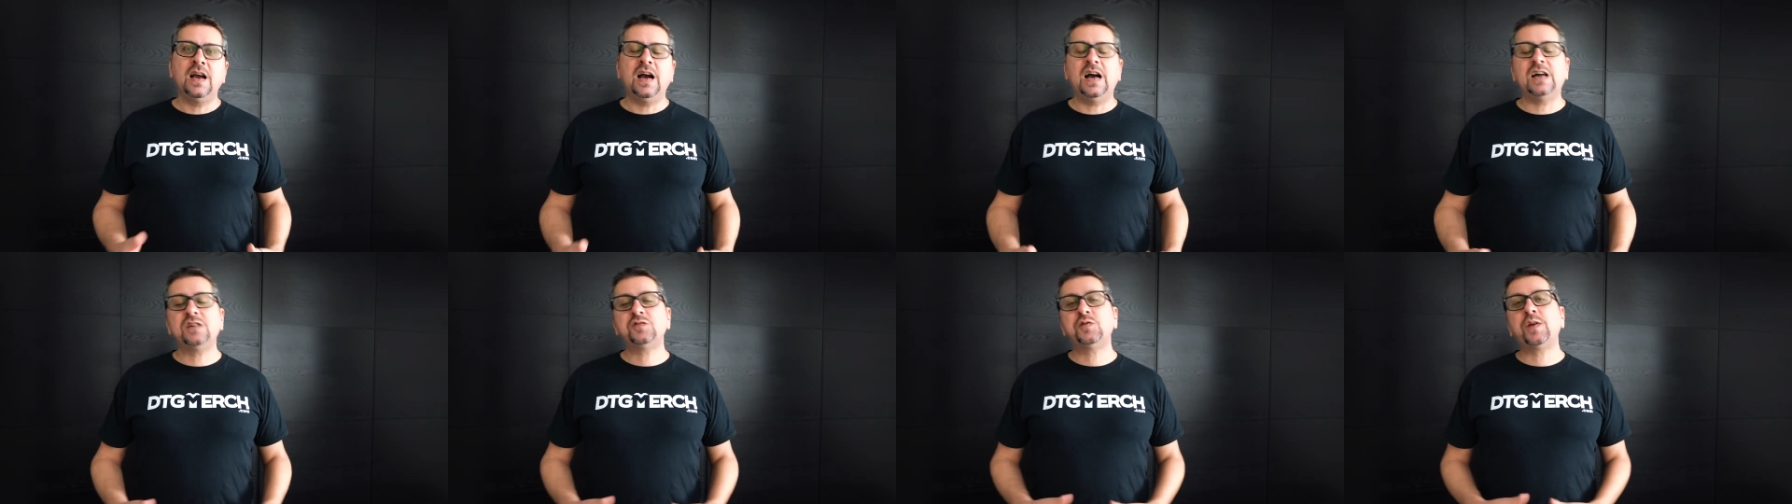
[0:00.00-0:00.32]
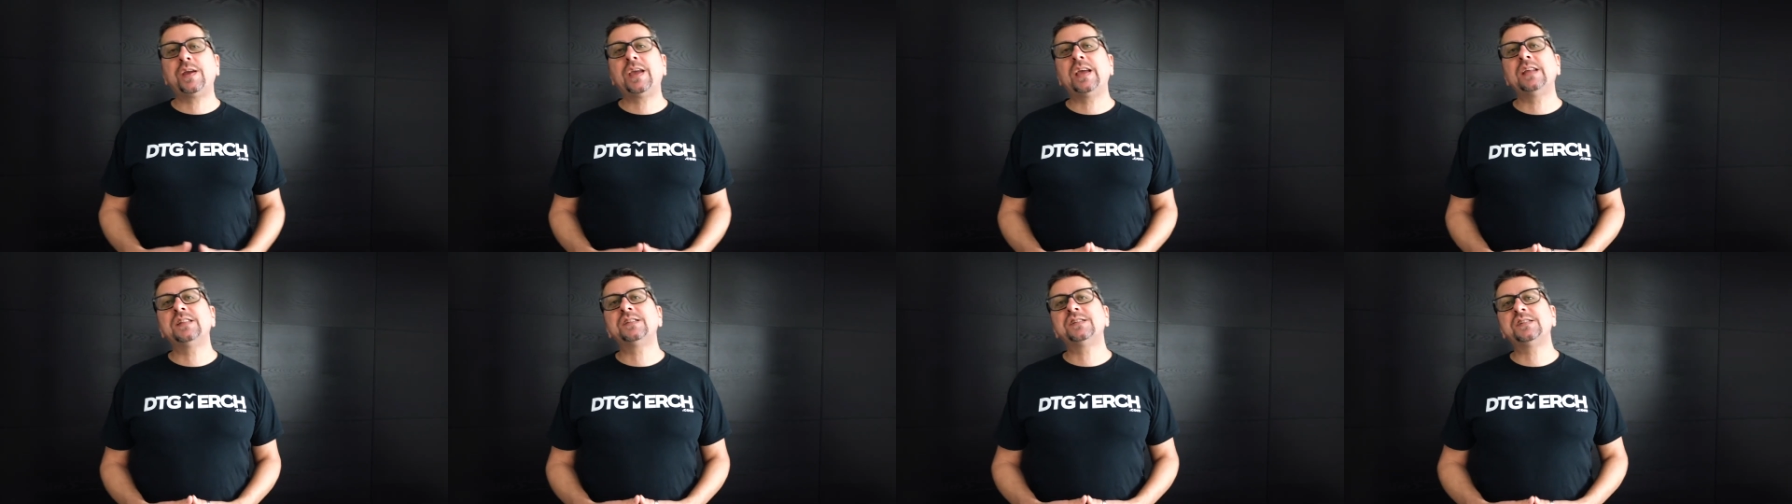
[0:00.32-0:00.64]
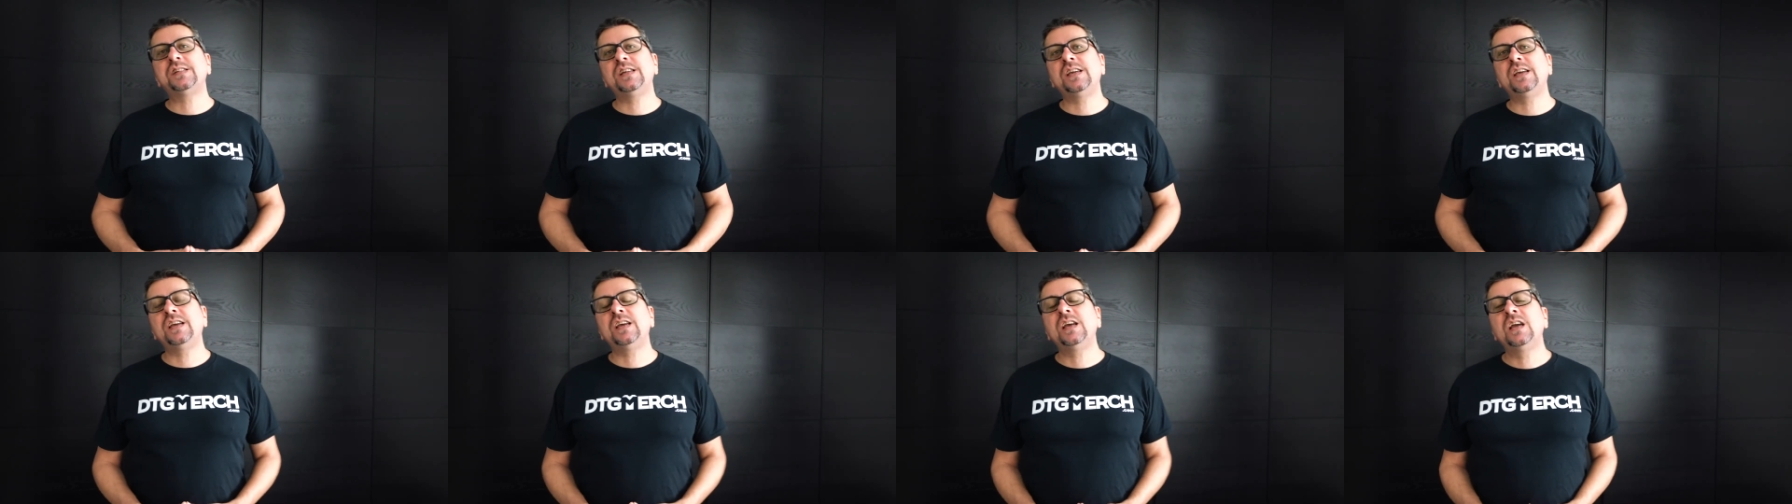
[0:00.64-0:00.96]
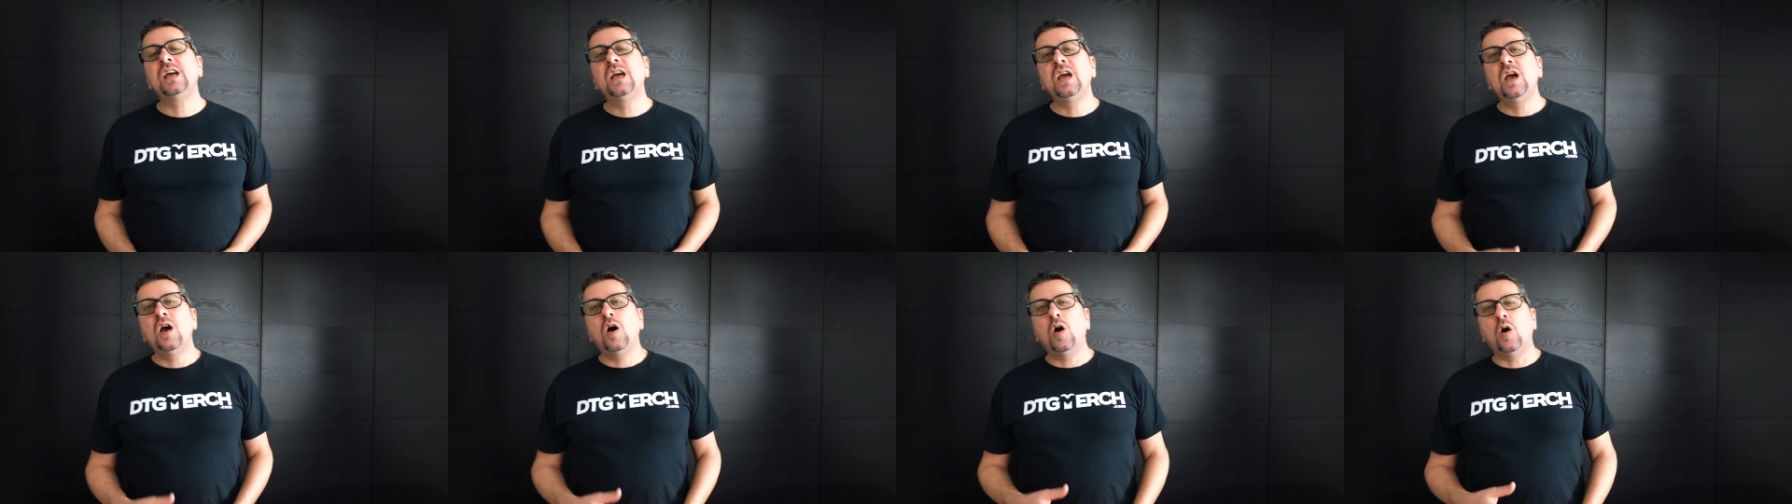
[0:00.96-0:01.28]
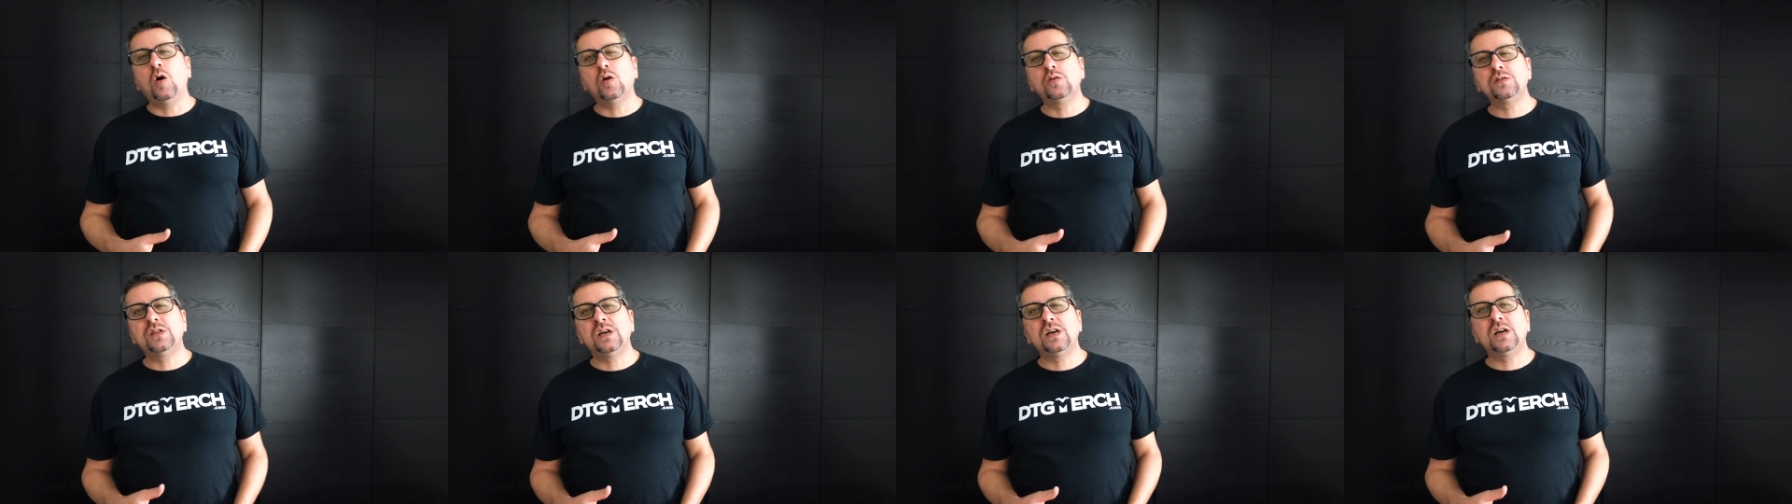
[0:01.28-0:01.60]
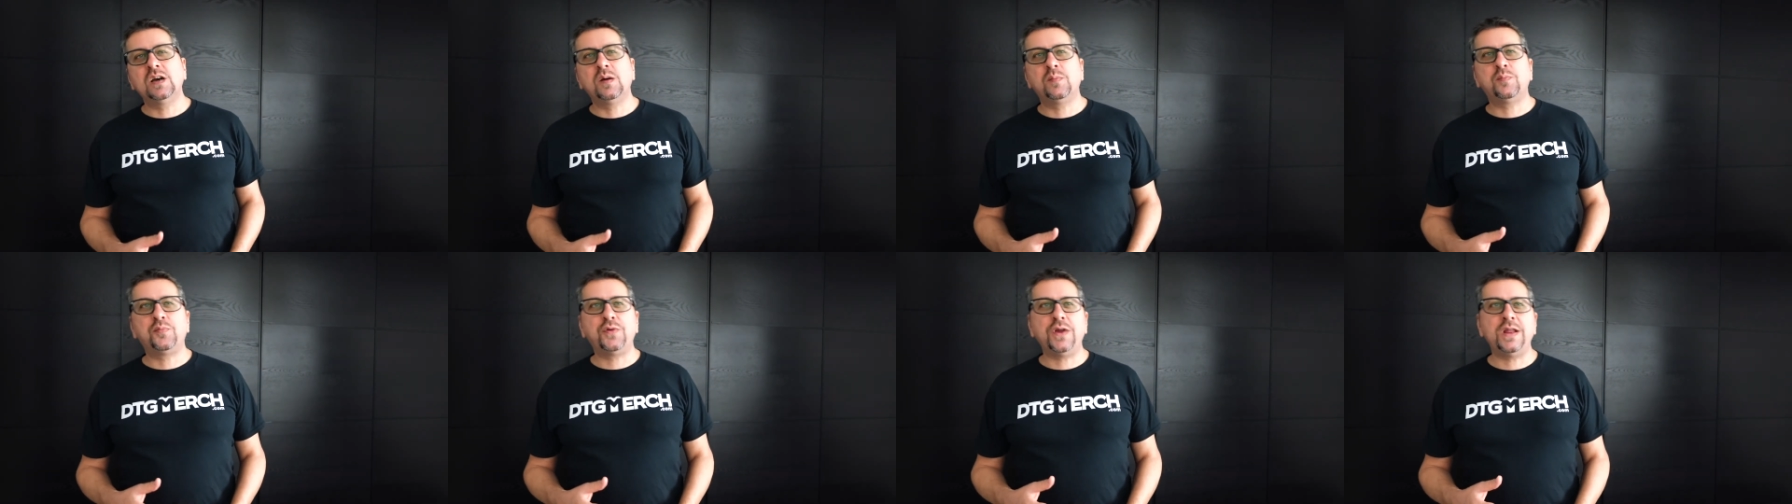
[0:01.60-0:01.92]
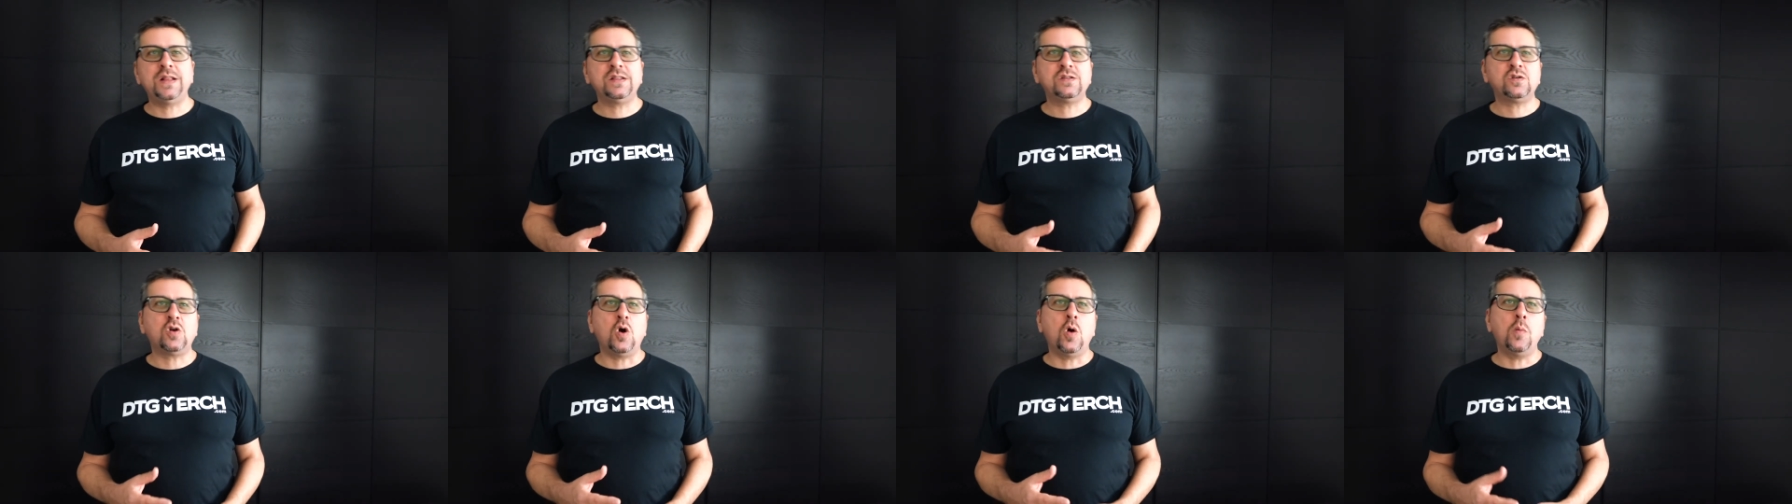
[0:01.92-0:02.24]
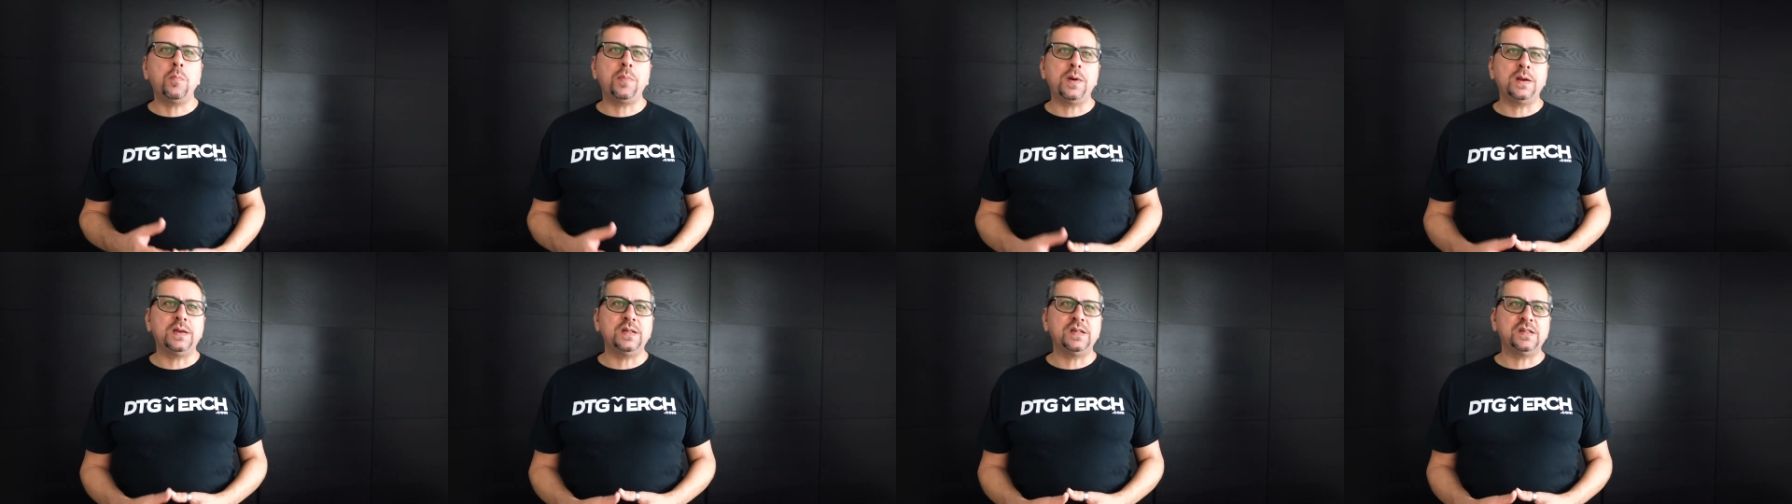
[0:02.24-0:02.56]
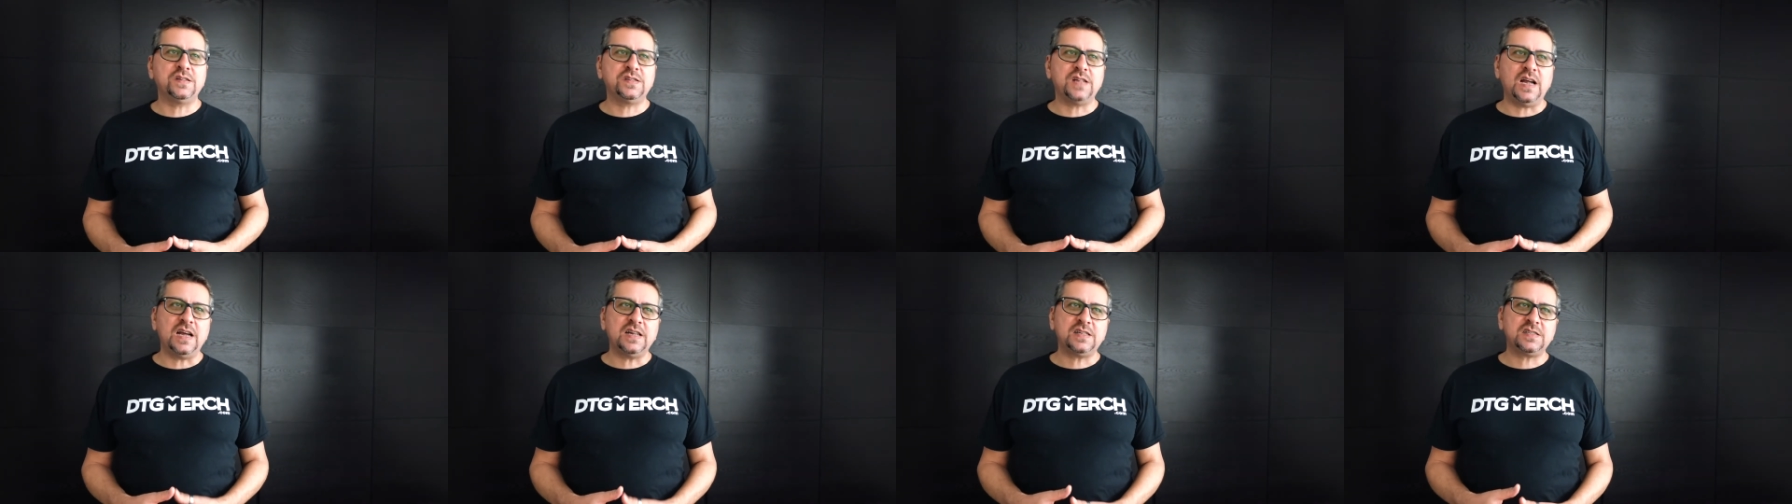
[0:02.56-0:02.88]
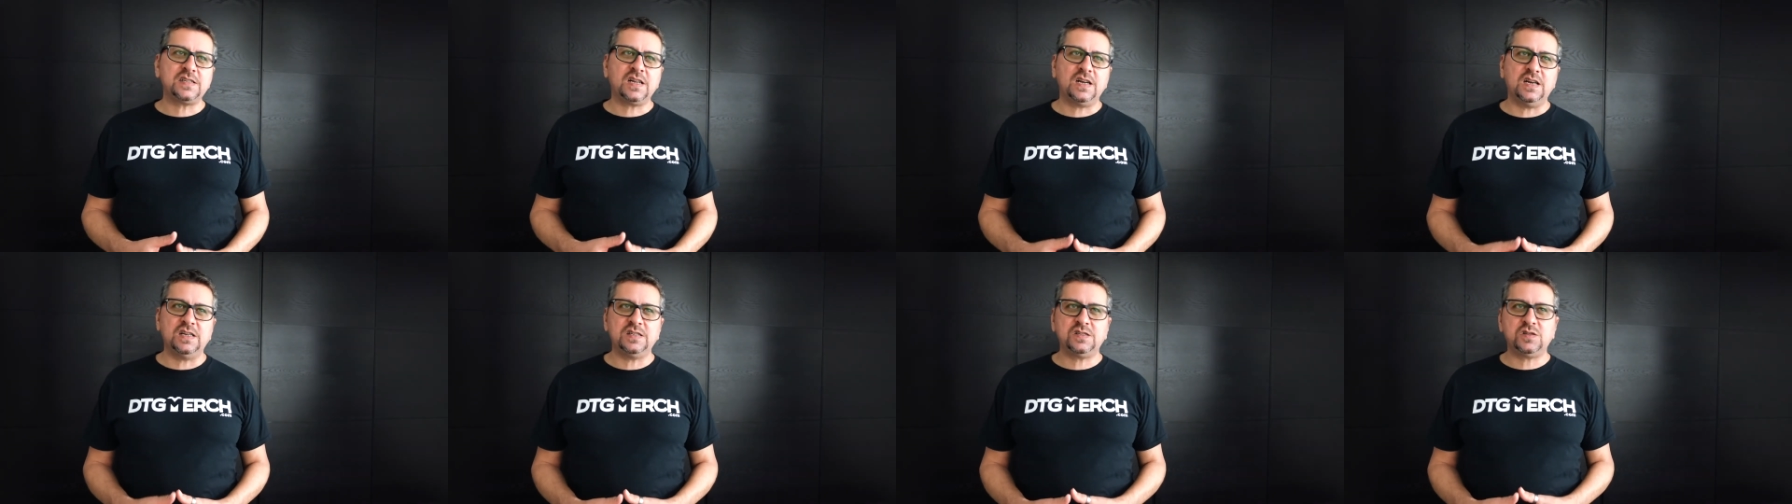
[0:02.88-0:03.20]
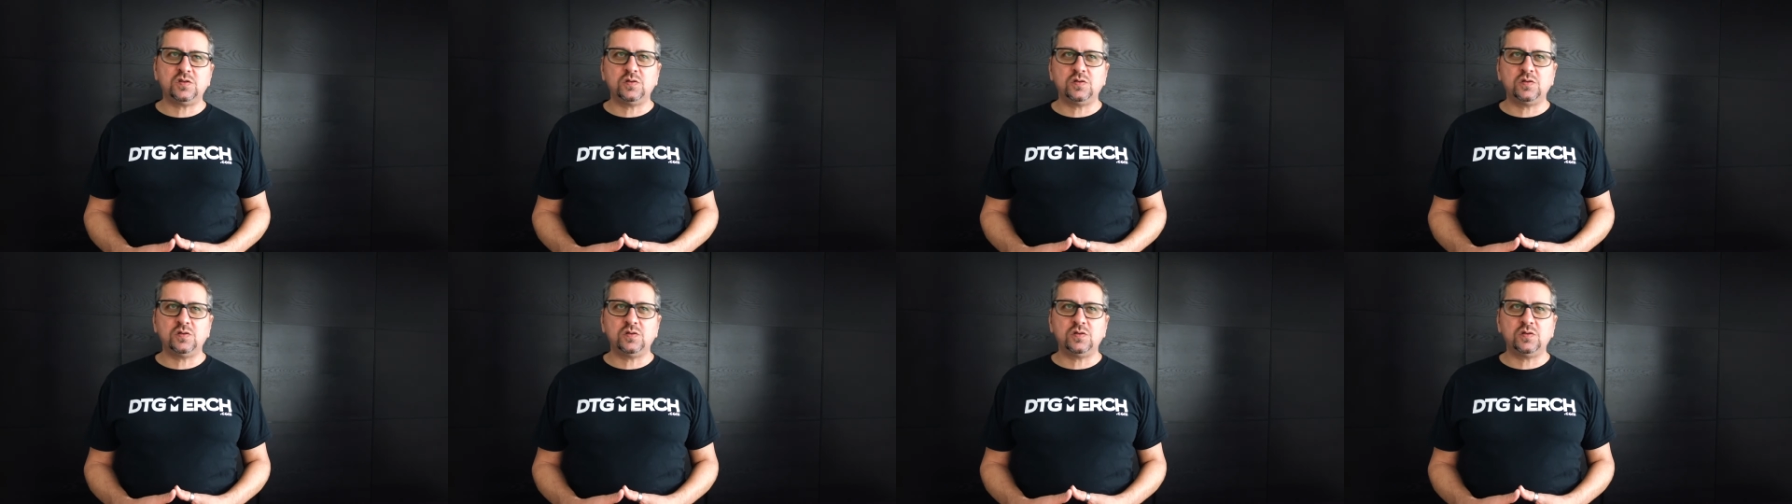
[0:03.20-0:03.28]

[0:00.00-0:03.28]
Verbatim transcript: As you can see, all the print companies ask us